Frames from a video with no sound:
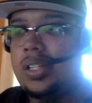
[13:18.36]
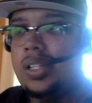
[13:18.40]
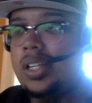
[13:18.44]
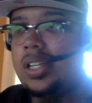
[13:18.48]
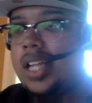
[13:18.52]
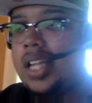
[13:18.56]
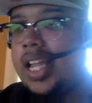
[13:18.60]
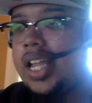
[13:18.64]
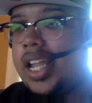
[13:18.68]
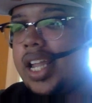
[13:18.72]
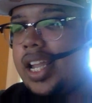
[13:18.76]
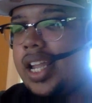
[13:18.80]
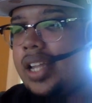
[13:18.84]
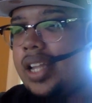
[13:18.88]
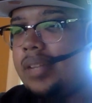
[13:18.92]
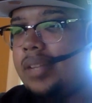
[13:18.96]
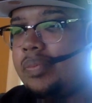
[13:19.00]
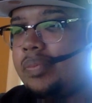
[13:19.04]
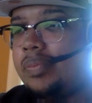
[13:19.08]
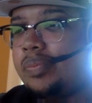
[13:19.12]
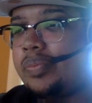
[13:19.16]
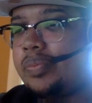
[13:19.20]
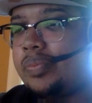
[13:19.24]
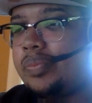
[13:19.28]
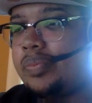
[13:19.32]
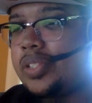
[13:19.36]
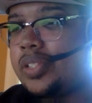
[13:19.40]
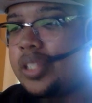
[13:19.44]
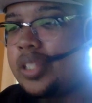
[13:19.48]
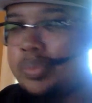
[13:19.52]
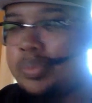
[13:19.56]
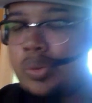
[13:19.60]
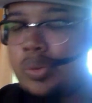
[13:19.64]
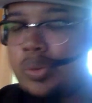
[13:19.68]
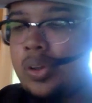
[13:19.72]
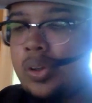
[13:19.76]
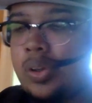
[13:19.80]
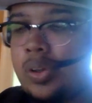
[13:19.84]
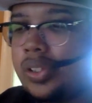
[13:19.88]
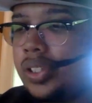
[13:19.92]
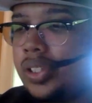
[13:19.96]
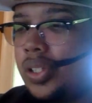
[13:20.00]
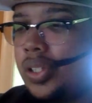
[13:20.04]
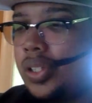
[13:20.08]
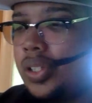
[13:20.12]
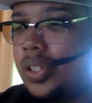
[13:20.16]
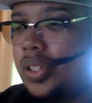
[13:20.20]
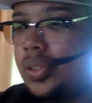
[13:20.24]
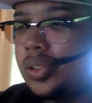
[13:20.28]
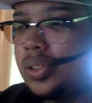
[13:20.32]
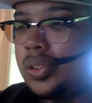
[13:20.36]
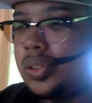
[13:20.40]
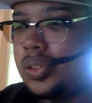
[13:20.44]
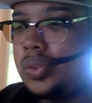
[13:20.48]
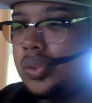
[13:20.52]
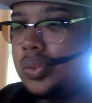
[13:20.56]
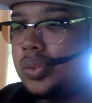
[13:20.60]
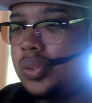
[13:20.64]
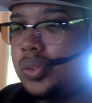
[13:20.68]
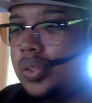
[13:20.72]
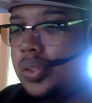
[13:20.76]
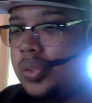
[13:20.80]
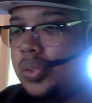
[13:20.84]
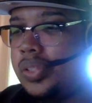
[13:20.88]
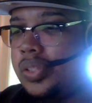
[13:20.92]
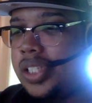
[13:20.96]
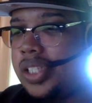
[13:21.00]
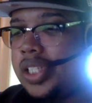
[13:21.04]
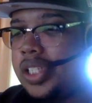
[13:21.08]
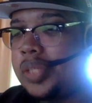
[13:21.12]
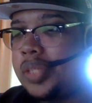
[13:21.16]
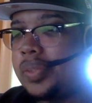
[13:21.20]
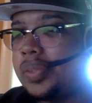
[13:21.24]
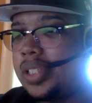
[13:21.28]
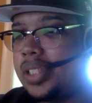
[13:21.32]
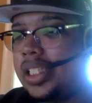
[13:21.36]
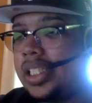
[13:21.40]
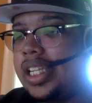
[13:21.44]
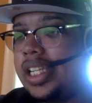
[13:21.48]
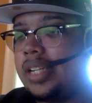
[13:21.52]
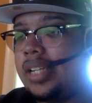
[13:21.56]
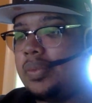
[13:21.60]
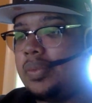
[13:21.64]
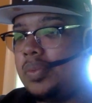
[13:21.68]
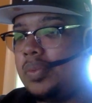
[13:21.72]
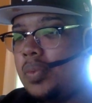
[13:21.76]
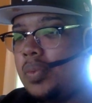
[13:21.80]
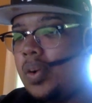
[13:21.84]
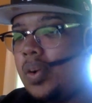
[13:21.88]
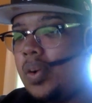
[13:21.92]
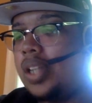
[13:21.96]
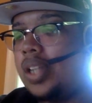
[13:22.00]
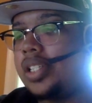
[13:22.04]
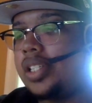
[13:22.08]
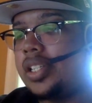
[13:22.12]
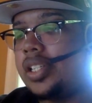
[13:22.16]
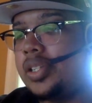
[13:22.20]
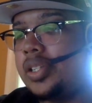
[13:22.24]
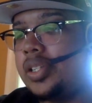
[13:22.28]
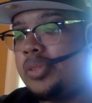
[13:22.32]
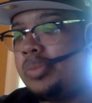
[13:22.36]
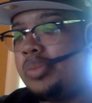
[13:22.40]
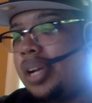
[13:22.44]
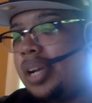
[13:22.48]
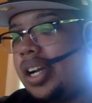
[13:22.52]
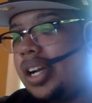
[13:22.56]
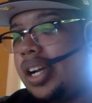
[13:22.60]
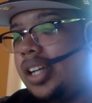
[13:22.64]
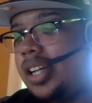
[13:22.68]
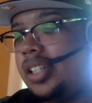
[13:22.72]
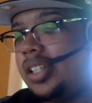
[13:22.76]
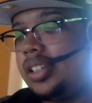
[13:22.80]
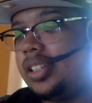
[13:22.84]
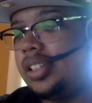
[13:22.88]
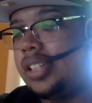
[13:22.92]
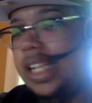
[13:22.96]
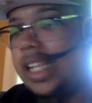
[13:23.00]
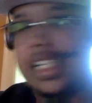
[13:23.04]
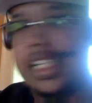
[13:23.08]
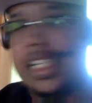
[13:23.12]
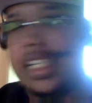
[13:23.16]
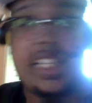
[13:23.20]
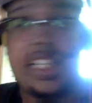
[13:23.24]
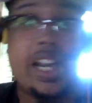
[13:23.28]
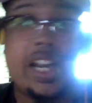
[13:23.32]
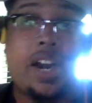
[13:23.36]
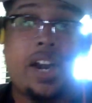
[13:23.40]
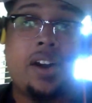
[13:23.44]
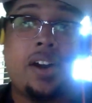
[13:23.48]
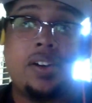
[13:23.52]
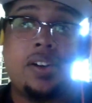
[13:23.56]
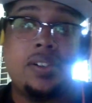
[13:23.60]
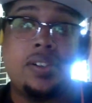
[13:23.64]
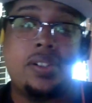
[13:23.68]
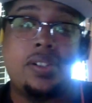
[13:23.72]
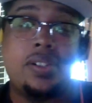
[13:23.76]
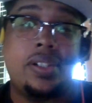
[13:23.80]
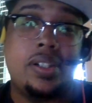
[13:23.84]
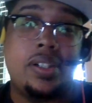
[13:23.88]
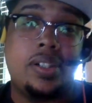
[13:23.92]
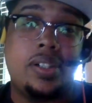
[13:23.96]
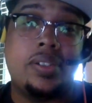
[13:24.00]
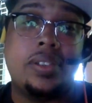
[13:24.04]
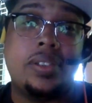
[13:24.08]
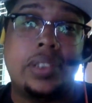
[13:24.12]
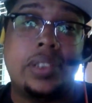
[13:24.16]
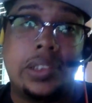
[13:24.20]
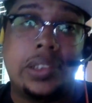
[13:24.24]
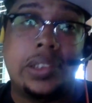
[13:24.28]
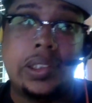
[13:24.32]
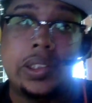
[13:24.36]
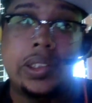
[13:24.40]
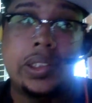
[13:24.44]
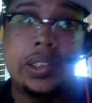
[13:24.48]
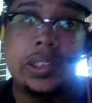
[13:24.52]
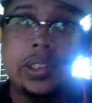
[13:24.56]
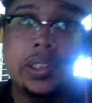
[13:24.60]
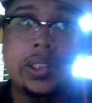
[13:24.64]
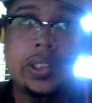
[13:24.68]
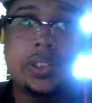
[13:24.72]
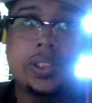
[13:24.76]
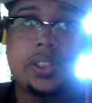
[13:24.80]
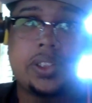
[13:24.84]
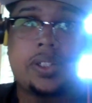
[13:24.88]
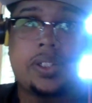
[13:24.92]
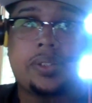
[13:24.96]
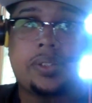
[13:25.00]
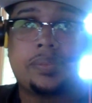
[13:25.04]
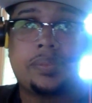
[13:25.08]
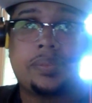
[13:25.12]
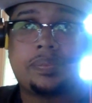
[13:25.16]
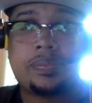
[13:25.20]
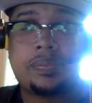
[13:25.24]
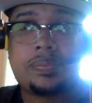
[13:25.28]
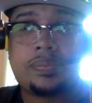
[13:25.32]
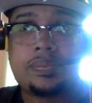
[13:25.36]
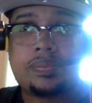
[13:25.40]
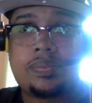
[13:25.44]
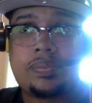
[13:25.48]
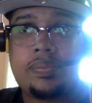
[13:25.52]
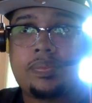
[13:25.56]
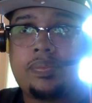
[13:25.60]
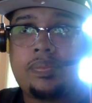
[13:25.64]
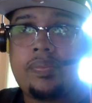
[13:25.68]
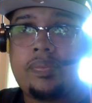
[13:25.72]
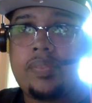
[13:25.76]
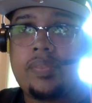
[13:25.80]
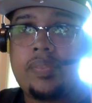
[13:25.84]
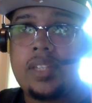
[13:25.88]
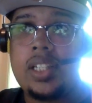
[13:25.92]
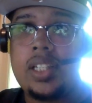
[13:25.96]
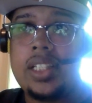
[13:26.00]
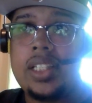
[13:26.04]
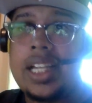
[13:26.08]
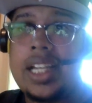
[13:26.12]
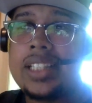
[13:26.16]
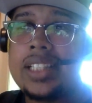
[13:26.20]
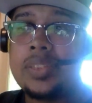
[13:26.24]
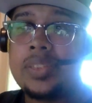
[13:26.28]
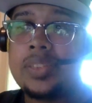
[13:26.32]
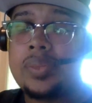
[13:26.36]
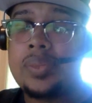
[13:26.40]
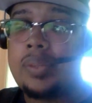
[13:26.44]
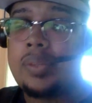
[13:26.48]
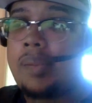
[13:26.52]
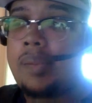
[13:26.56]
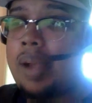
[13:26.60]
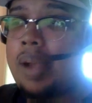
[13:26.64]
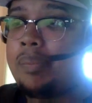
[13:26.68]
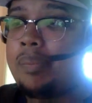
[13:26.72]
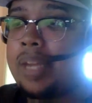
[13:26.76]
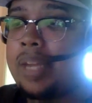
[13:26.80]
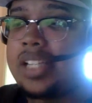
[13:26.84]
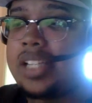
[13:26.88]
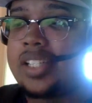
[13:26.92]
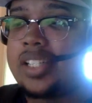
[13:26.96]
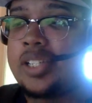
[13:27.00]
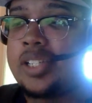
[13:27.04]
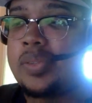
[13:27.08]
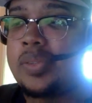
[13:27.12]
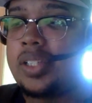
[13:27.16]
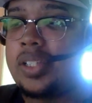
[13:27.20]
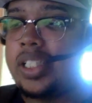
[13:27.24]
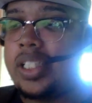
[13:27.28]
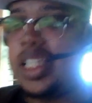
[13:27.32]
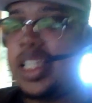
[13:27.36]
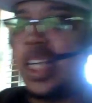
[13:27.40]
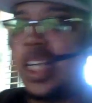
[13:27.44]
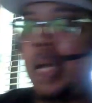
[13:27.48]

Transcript: and support those who, who genuinely want to do better and care, you know? So that's where my message really comes